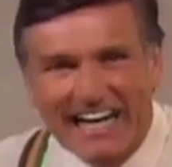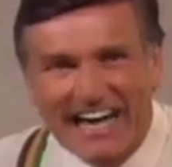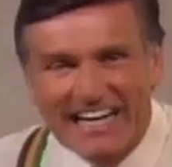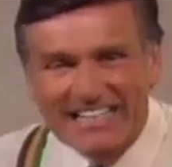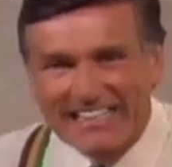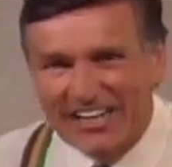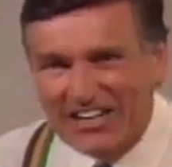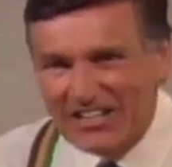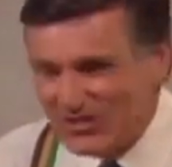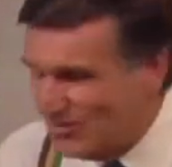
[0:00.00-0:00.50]

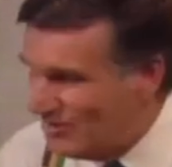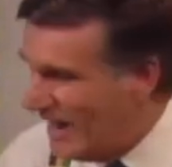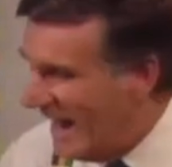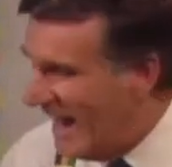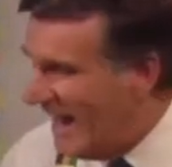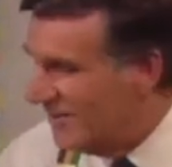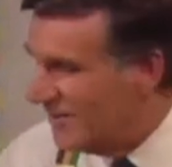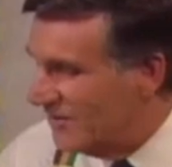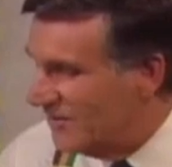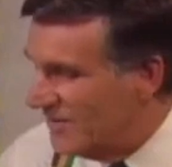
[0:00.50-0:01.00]
As it goes
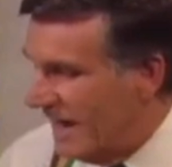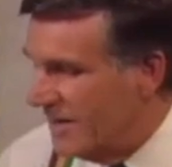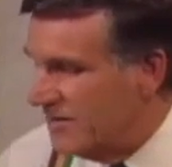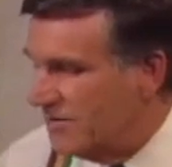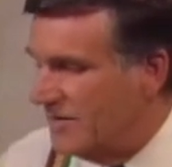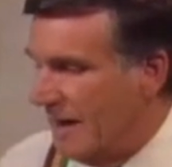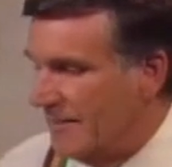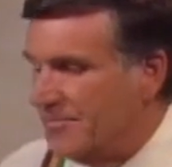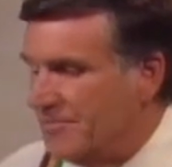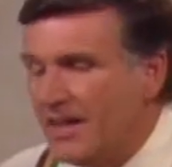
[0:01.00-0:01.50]
round and round
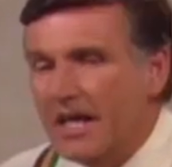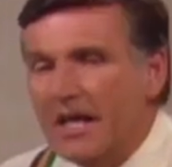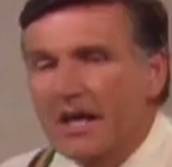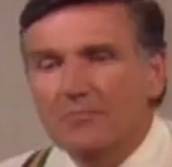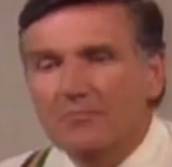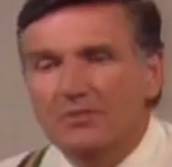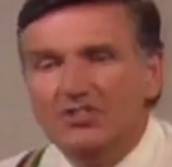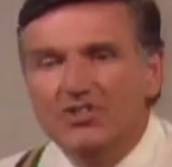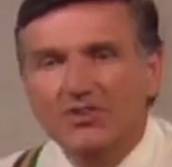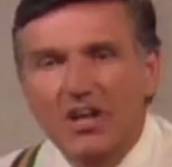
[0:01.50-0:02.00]
and round.
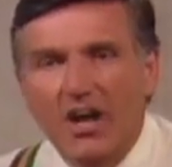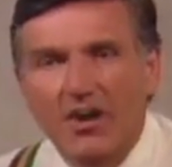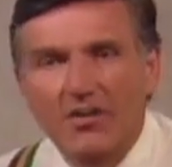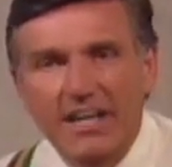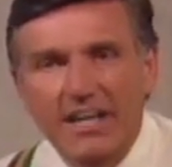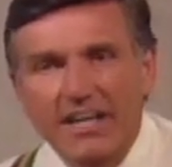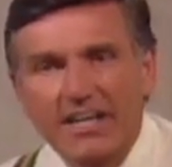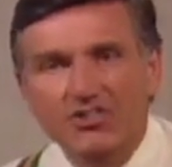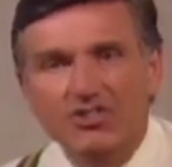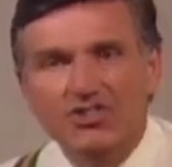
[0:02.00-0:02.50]
But you know,
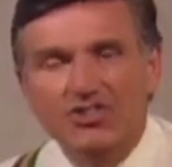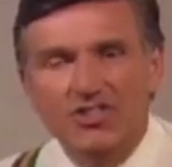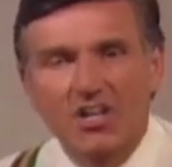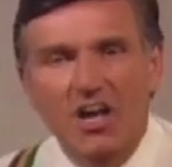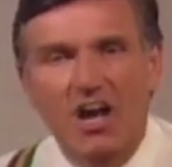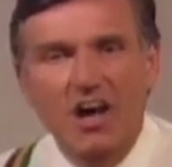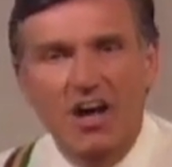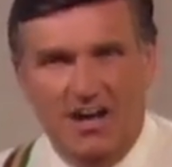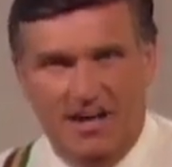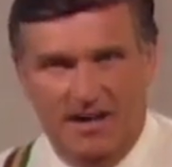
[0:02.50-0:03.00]
each
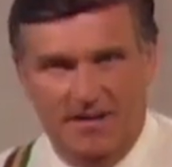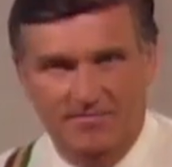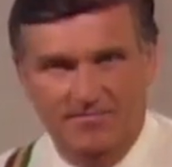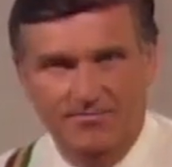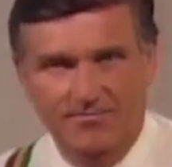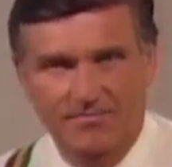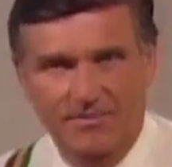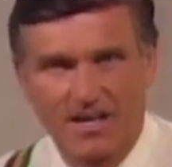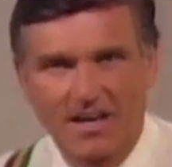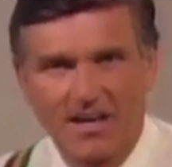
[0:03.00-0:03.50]

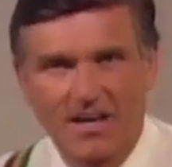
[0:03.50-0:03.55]
time